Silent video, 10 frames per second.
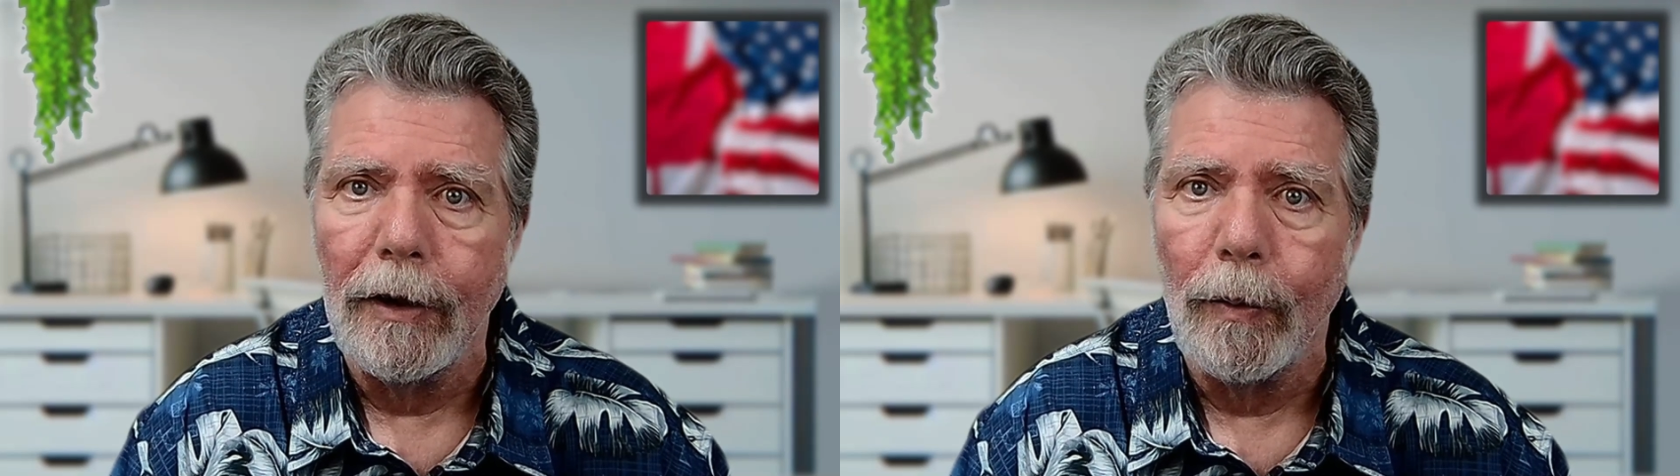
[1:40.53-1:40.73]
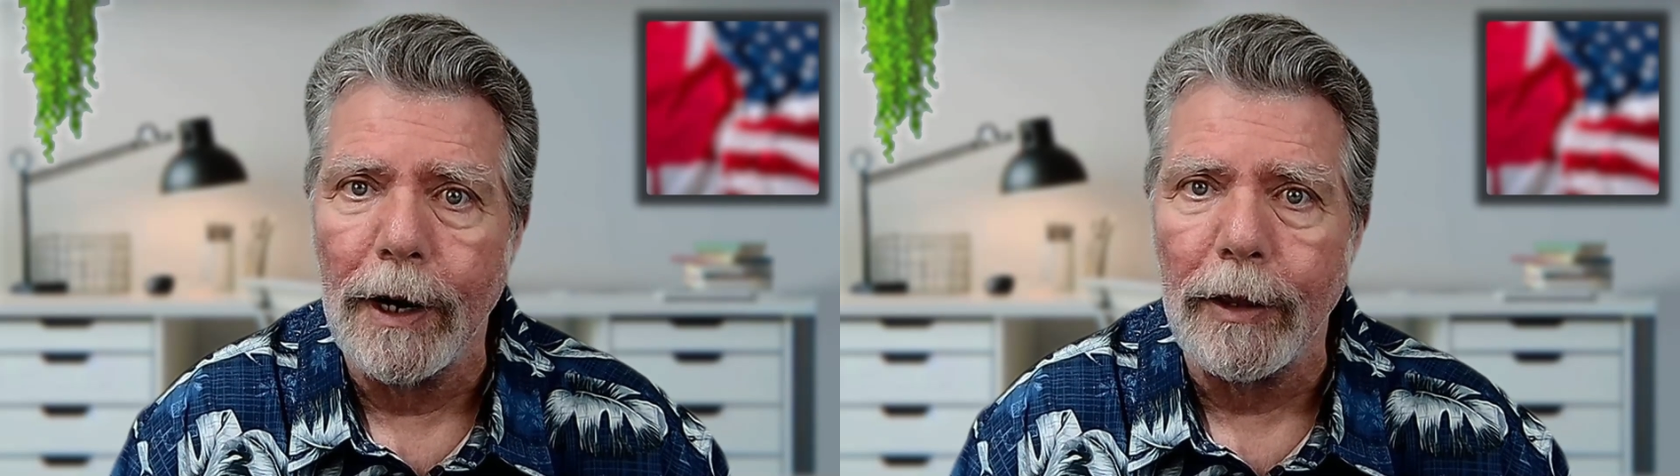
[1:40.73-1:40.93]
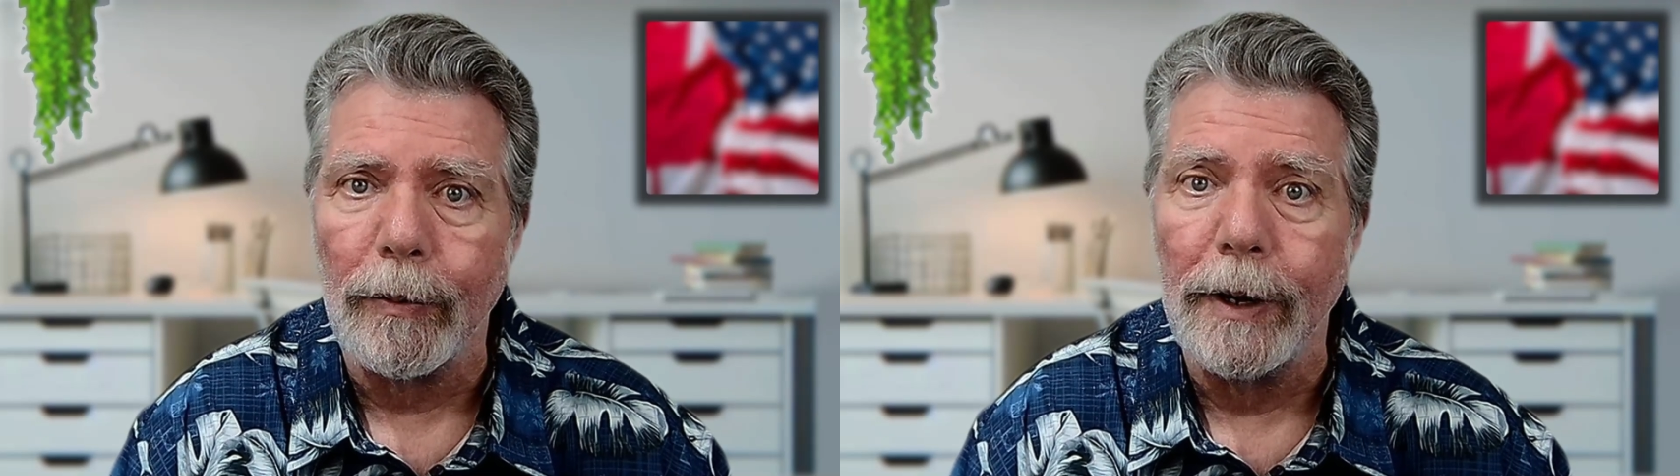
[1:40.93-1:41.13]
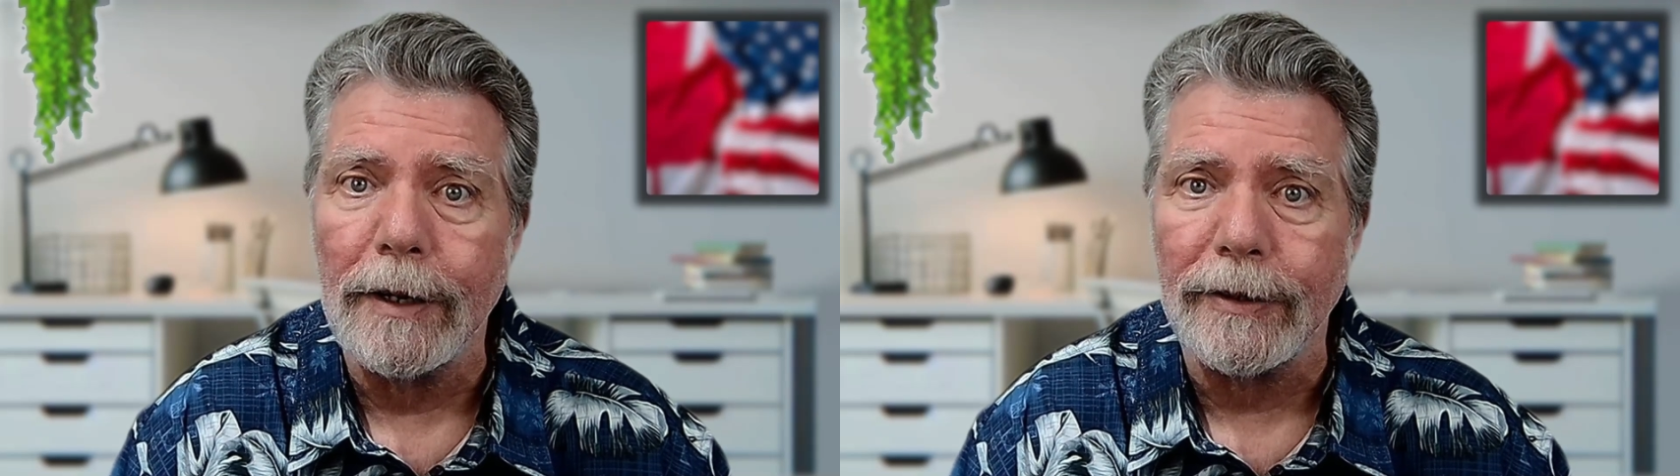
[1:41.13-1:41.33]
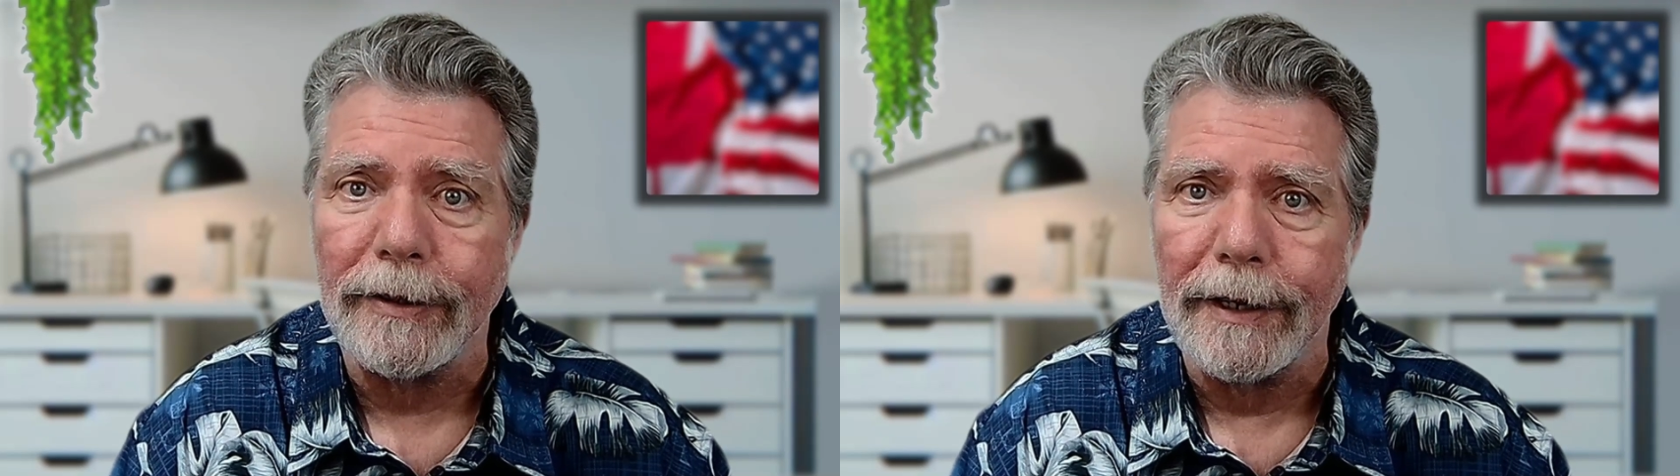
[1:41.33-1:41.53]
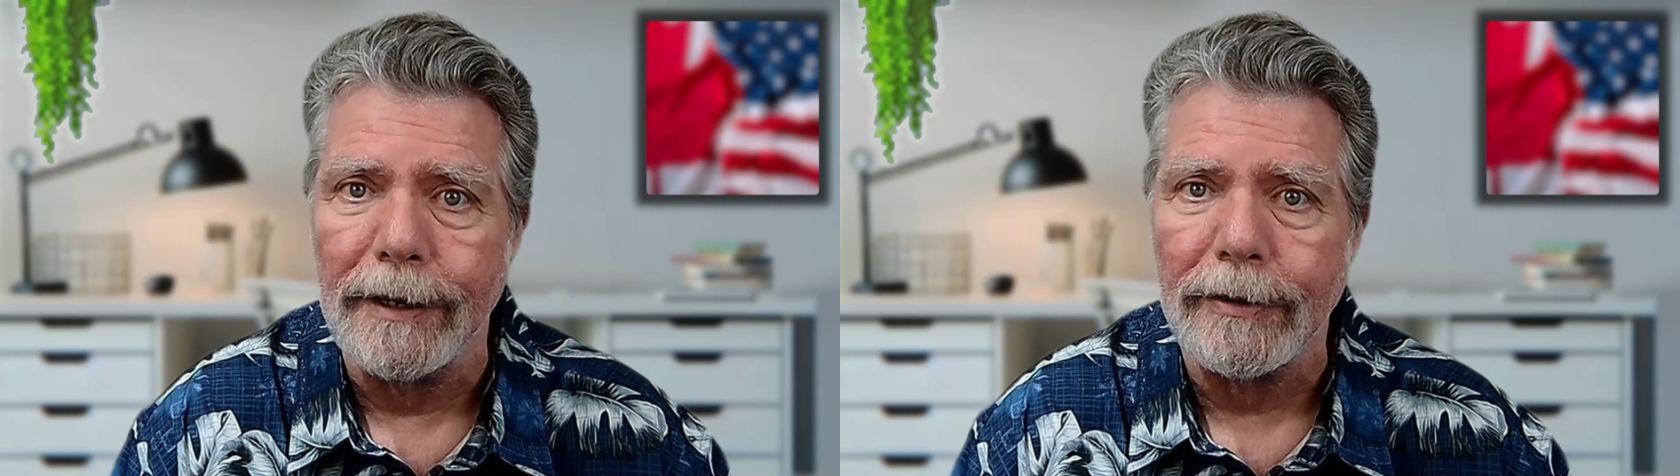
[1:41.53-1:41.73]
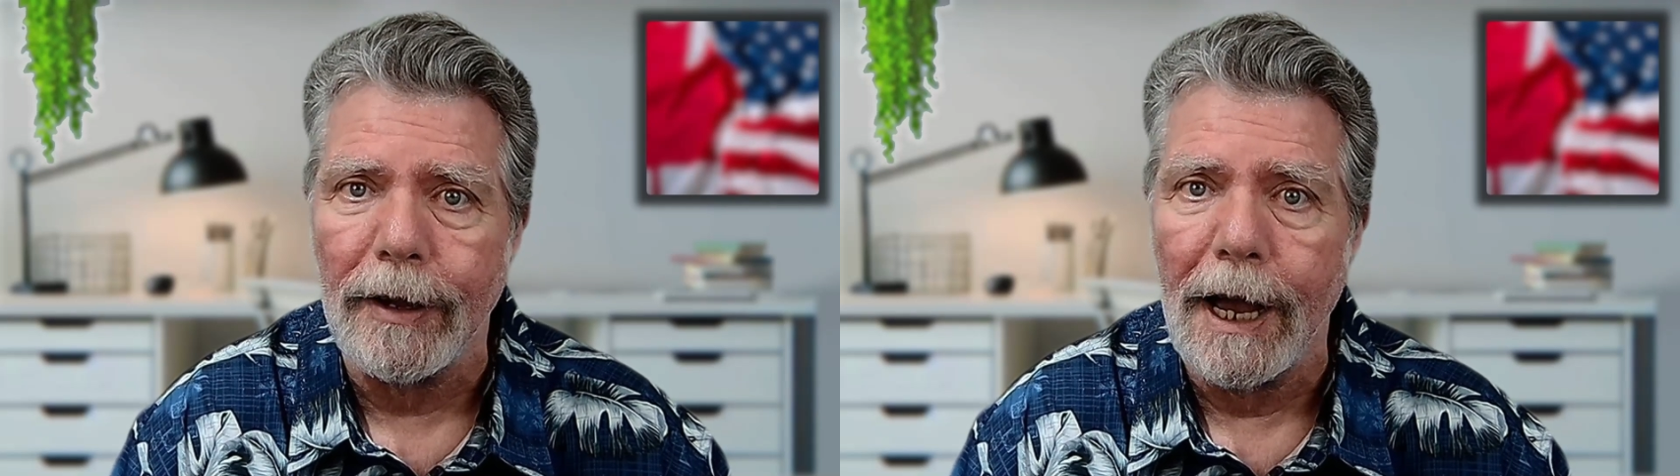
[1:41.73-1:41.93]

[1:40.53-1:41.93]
One of the reasons is